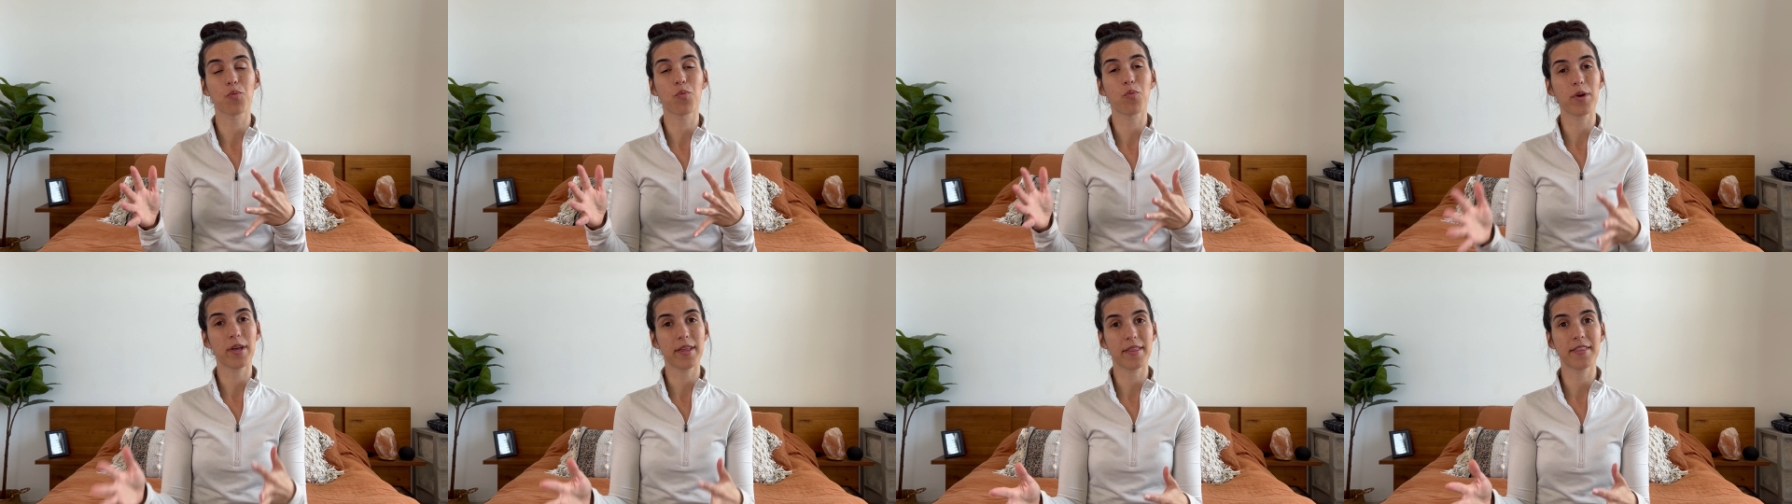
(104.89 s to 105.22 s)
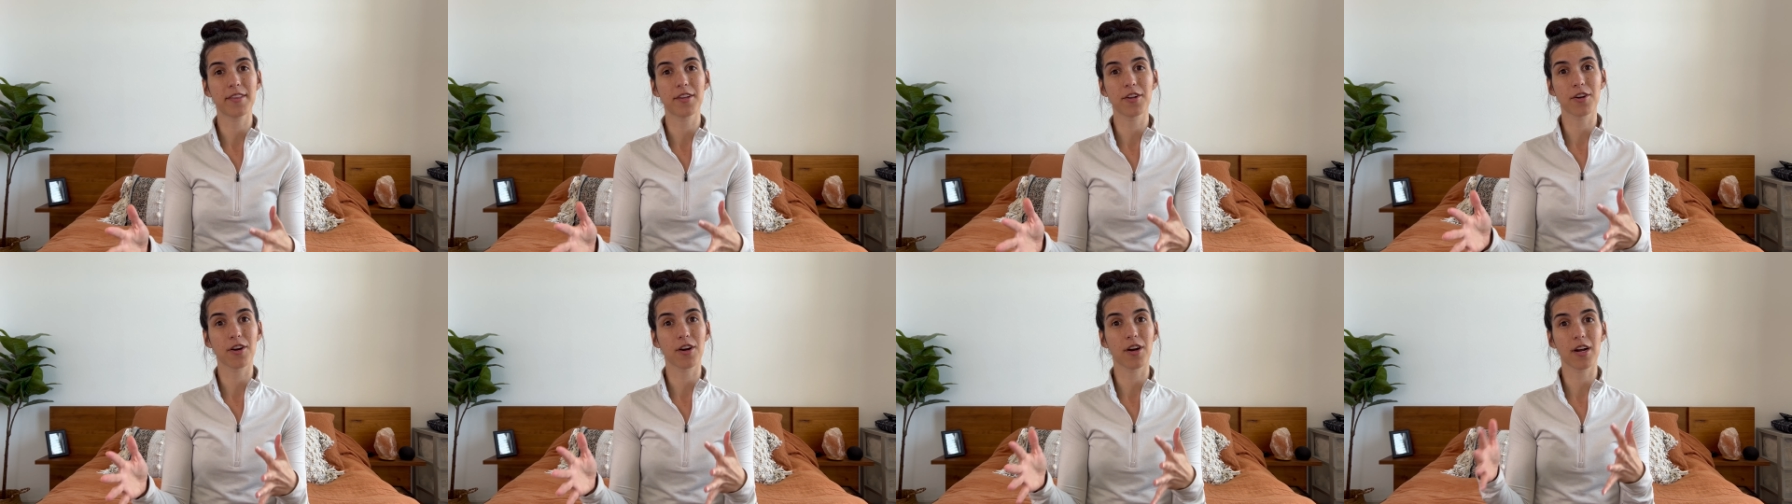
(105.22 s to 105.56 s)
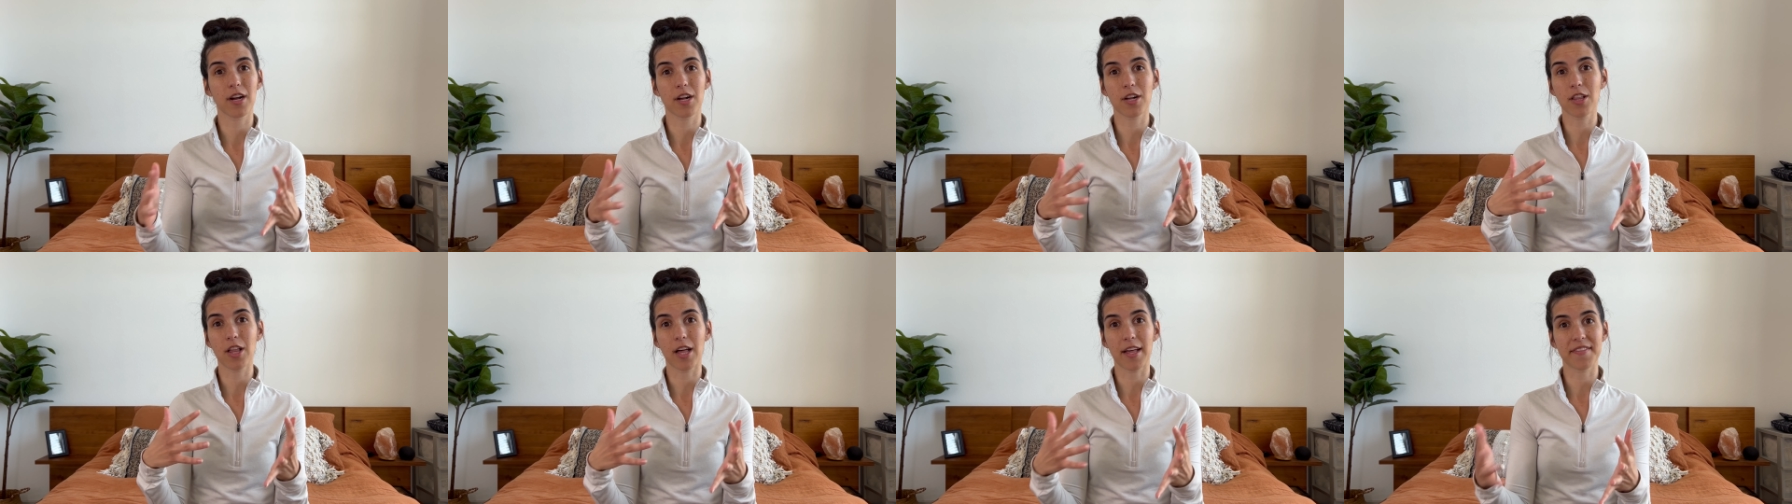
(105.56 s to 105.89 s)
with your
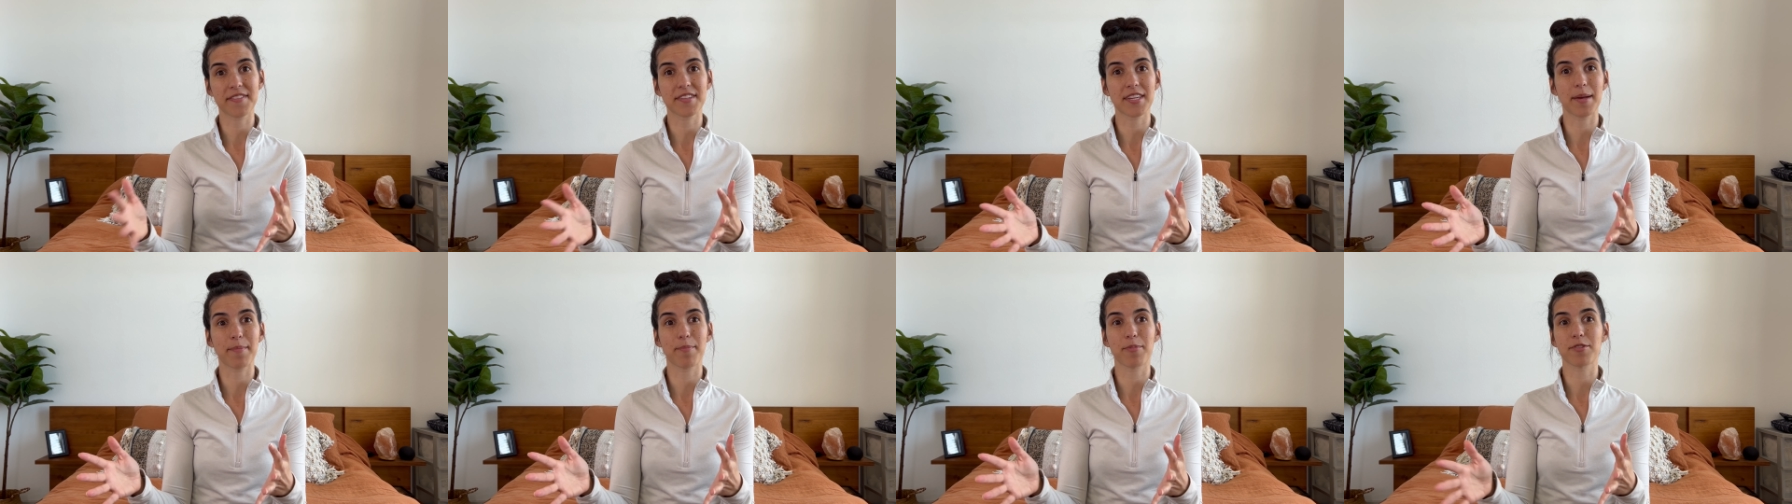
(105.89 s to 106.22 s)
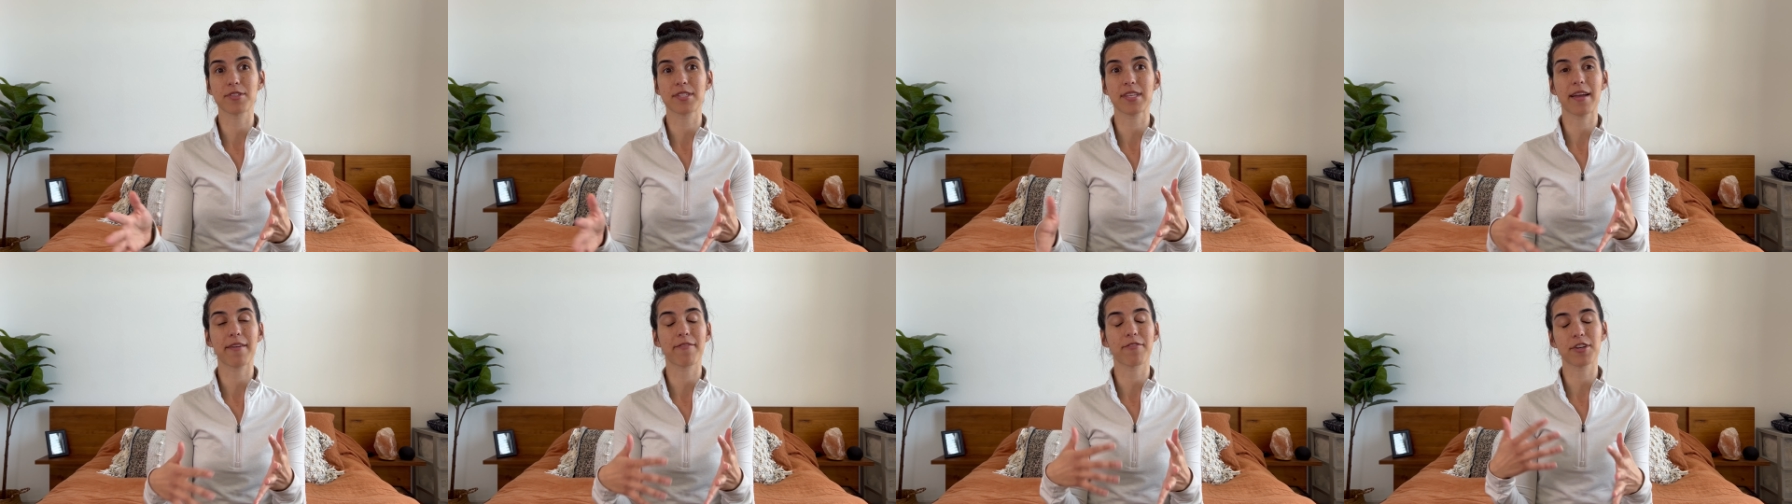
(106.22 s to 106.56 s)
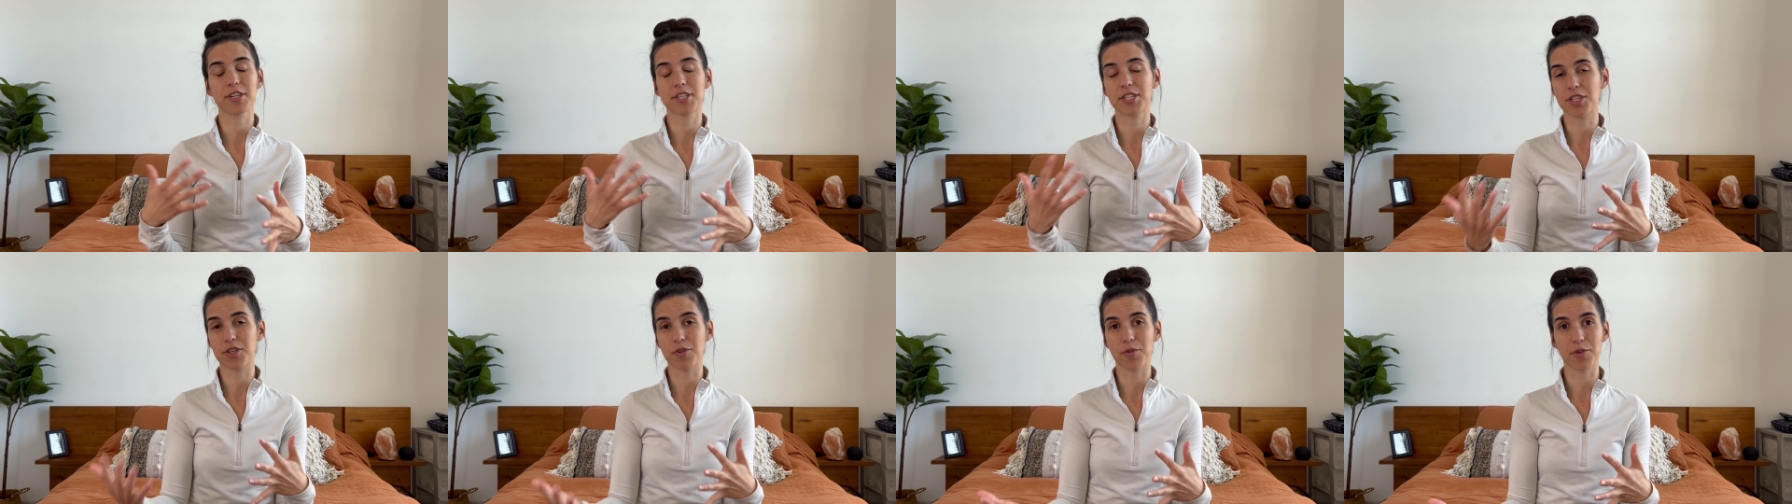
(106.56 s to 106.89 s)
cloth diapers every
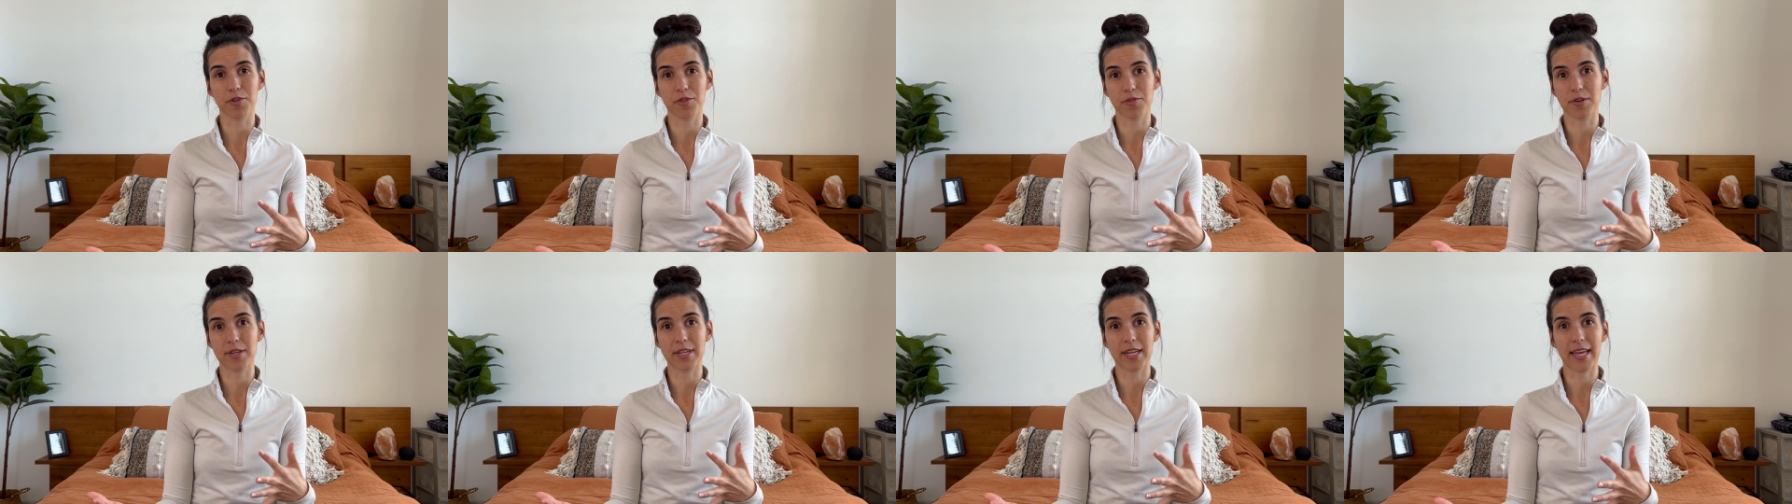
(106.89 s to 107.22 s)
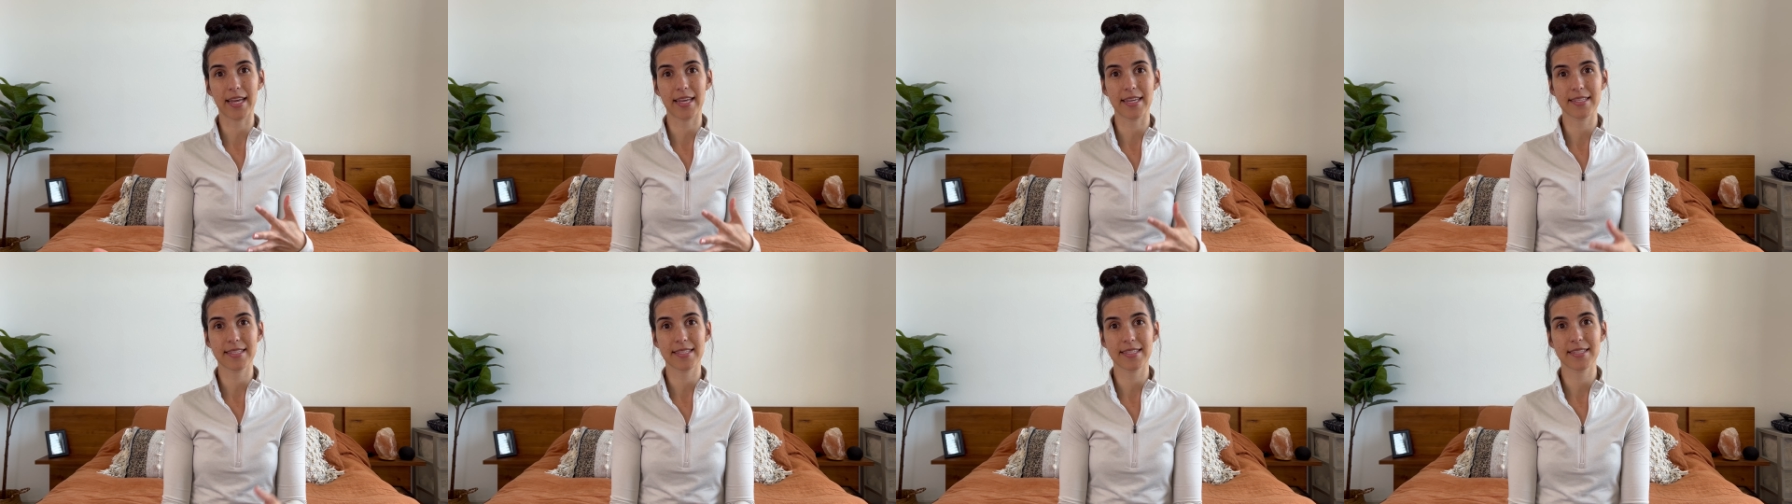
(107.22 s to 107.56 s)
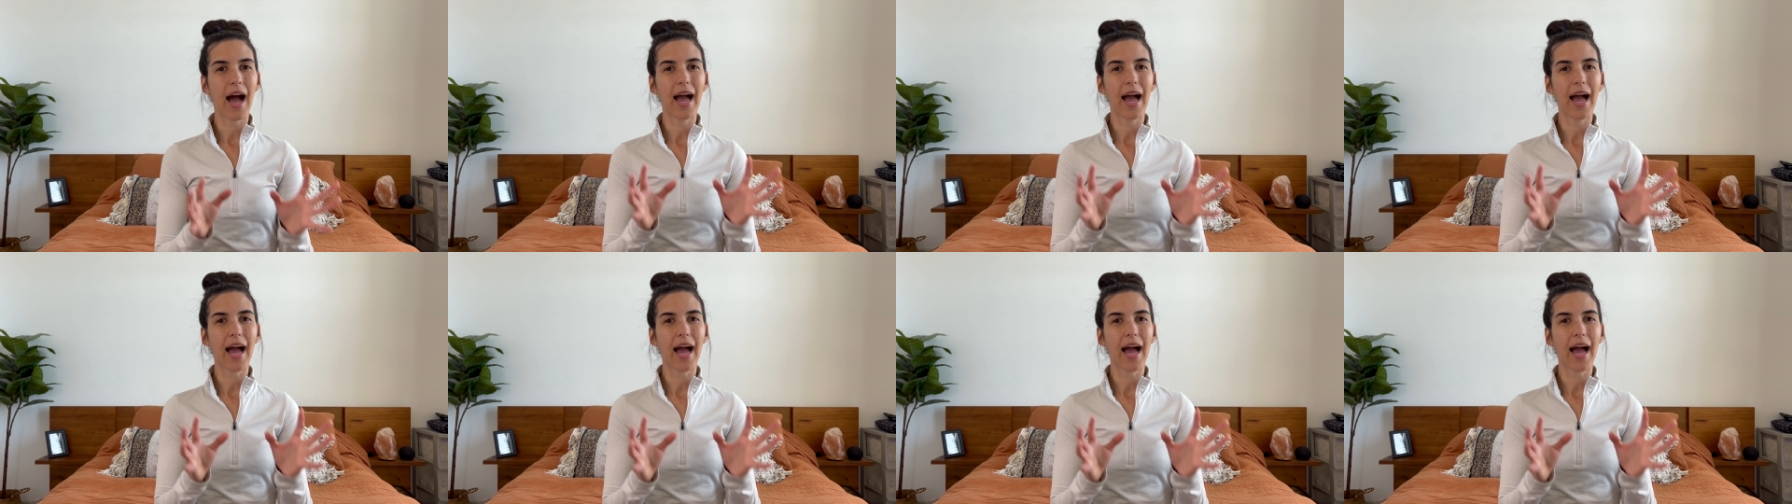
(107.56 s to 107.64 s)
2 or 3 days.